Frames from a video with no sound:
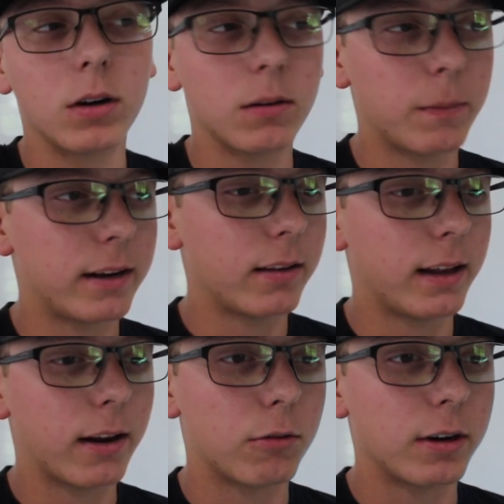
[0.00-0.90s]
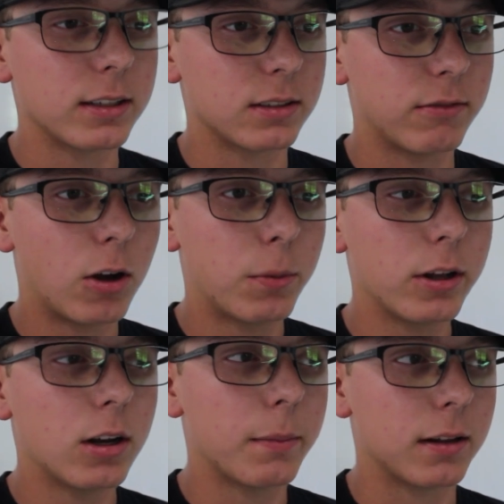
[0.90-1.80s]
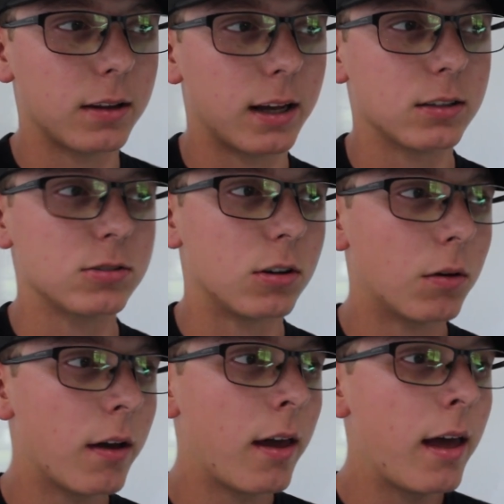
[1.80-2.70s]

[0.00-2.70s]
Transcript: but made it to the race and felt pretty good about that. So,